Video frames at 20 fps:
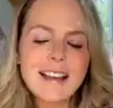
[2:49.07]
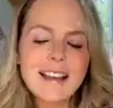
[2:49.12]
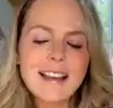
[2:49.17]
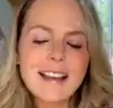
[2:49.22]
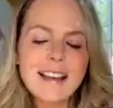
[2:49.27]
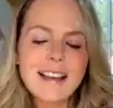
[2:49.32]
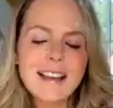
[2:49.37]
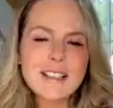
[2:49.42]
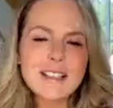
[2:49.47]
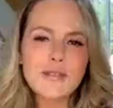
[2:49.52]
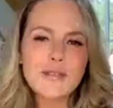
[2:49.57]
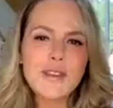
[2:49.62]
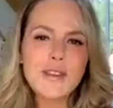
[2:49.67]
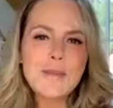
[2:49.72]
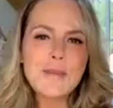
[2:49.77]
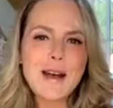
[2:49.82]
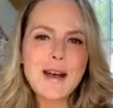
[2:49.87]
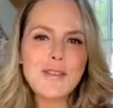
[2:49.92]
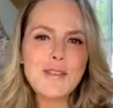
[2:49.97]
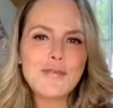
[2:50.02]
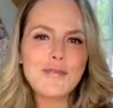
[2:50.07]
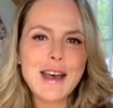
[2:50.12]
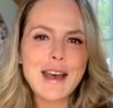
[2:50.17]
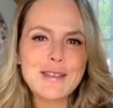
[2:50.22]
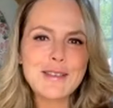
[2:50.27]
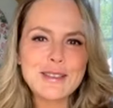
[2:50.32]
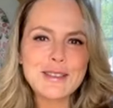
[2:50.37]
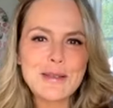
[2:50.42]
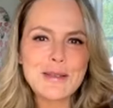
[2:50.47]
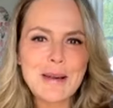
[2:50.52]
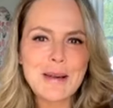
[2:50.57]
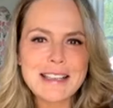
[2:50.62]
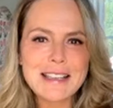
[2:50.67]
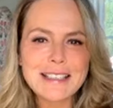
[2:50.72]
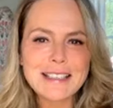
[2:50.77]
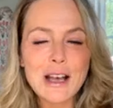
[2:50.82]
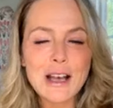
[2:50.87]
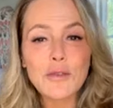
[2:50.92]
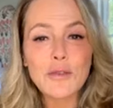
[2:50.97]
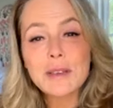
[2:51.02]
as a female founder
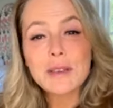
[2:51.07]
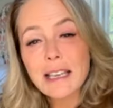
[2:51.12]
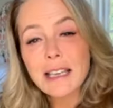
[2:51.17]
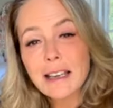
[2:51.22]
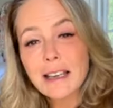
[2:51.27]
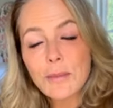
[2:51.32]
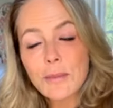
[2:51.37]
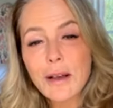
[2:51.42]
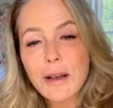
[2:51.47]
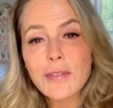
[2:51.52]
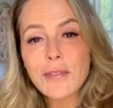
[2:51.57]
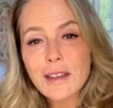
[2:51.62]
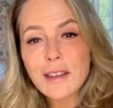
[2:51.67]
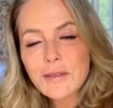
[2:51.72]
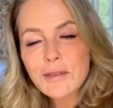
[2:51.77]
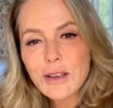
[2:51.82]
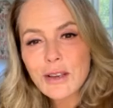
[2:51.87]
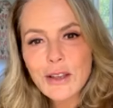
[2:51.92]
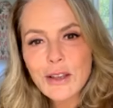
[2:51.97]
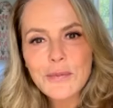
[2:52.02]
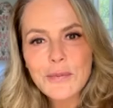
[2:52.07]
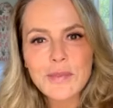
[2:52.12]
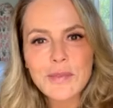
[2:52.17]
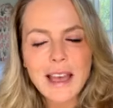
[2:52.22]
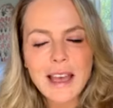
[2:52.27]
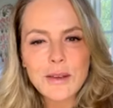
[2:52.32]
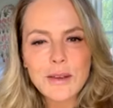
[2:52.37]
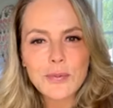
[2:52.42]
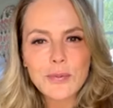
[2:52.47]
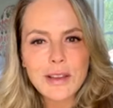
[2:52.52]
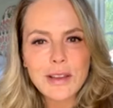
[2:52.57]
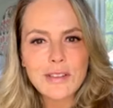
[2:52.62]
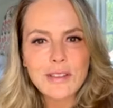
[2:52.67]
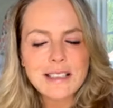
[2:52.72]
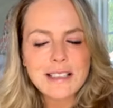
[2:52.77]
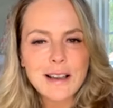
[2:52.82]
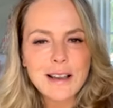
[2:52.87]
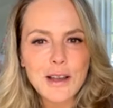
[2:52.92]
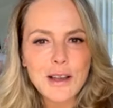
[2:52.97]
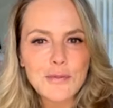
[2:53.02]
myself, particularly one that had a
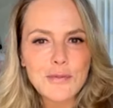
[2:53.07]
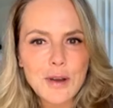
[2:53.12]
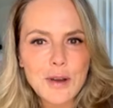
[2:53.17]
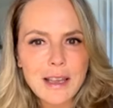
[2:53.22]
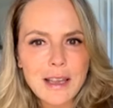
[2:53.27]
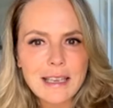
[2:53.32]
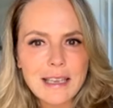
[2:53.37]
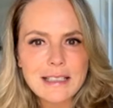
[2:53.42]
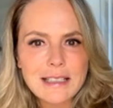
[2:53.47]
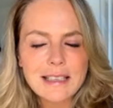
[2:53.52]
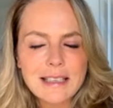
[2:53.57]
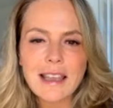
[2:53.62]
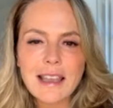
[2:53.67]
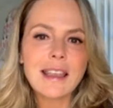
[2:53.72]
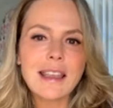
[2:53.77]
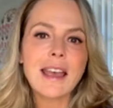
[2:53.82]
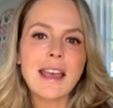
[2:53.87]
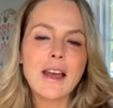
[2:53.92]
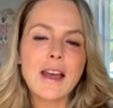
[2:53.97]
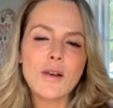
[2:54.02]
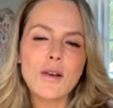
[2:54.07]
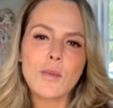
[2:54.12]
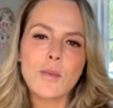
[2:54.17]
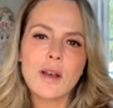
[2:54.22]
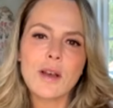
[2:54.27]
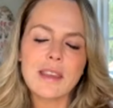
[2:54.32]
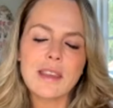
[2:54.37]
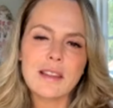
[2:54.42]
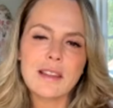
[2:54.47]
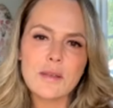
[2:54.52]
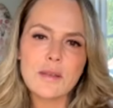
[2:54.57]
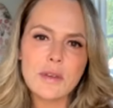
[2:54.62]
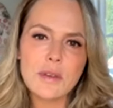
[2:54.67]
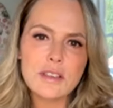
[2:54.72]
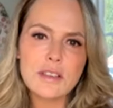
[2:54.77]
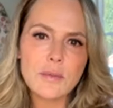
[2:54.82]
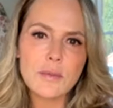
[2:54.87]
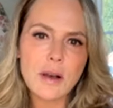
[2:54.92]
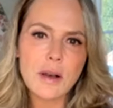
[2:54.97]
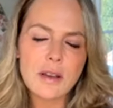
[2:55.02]
previous life working in skincare and working in the
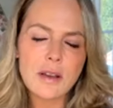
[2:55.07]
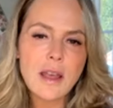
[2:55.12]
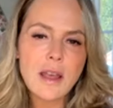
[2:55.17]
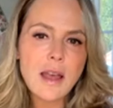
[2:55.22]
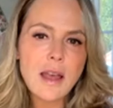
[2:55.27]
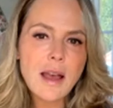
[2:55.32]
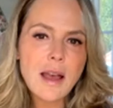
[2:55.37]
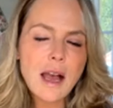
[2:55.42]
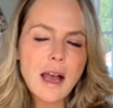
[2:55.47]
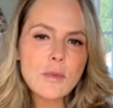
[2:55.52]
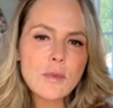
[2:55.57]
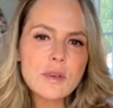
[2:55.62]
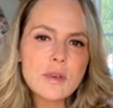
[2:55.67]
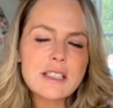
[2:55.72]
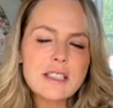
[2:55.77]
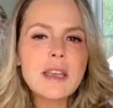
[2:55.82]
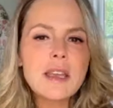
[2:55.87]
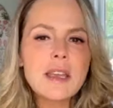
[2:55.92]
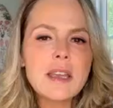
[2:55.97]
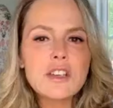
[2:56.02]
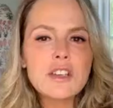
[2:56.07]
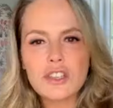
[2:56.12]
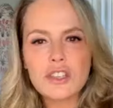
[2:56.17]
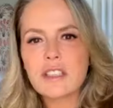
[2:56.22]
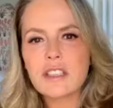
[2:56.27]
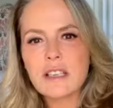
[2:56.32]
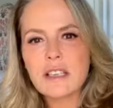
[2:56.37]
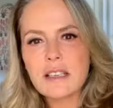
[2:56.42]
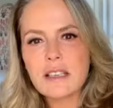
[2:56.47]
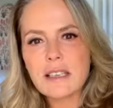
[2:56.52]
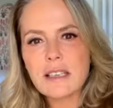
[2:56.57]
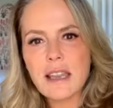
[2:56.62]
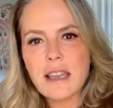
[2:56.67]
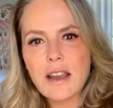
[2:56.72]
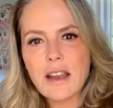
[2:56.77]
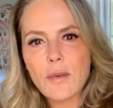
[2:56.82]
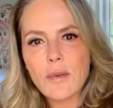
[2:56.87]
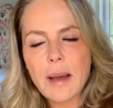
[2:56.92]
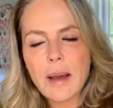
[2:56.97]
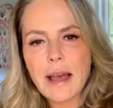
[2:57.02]
beauty world, I'm always so interested to
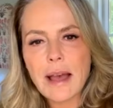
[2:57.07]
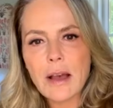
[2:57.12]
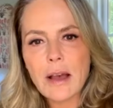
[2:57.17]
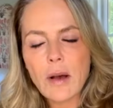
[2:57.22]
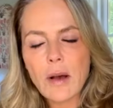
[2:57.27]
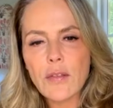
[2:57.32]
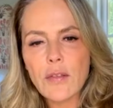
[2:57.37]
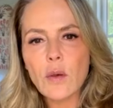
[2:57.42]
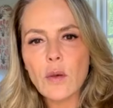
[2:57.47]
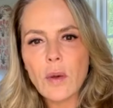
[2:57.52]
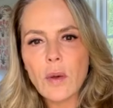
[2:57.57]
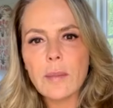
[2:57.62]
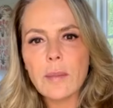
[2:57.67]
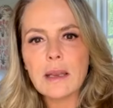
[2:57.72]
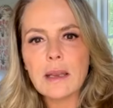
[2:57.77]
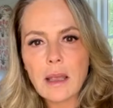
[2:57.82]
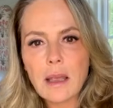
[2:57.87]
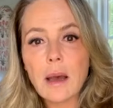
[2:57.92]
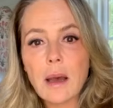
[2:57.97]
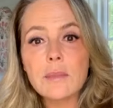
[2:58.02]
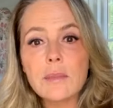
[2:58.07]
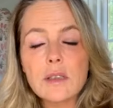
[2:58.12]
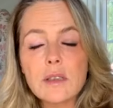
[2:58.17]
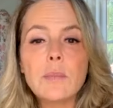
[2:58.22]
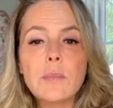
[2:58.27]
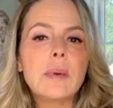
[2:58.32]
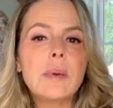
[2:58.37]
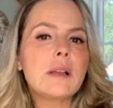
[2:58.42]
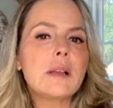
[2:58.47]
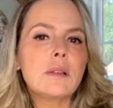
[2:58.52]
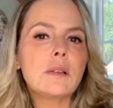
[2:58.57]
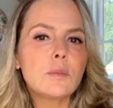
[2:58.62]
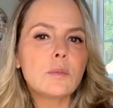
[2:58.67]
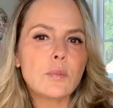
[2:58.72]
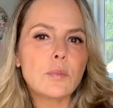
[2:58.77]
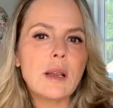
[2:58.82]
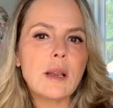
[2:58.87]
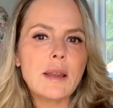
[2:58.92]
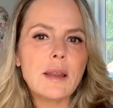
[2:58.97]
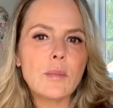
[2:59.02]
hear about how other women come to
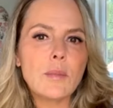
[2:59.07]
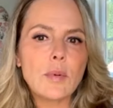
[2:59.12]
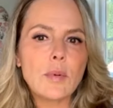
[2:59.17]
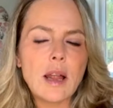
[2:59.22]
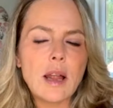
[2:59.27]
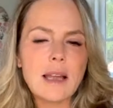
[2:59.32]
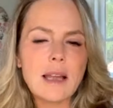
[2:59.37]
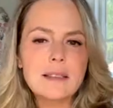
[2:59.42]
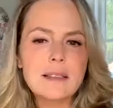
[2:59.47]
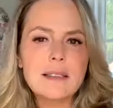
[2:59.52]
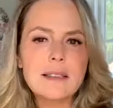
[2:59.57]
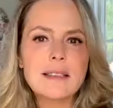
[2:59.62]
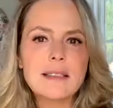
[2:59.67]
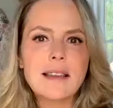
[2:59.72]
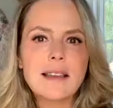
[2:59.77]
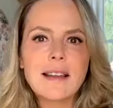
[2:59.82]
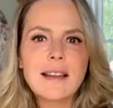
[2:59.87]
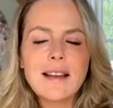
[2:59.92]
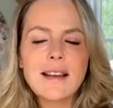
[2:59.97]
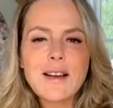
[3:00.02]
build brilliant brands,